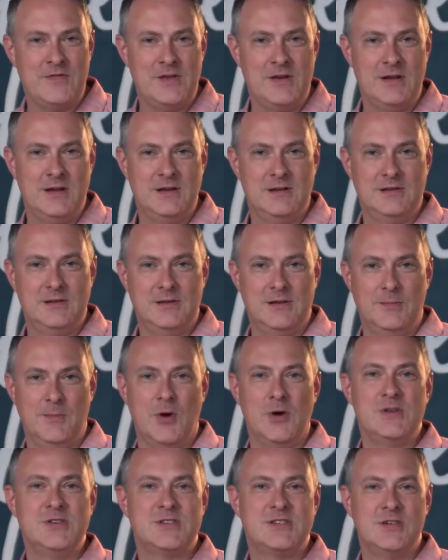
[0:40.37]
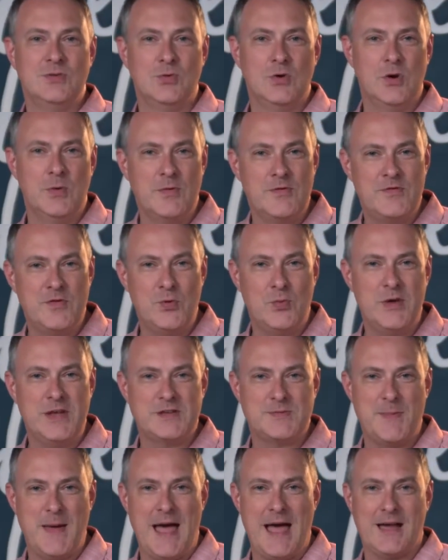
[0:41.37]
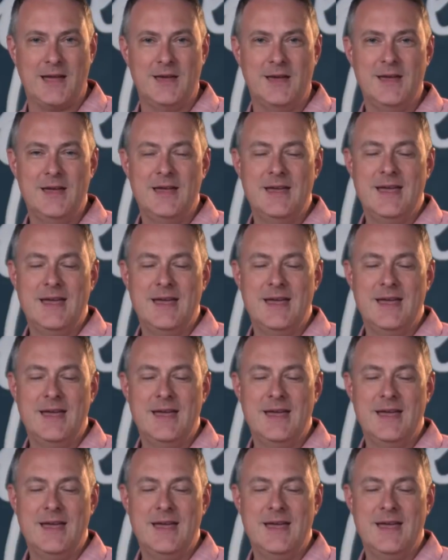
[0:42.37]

in an emergency room a few weeks back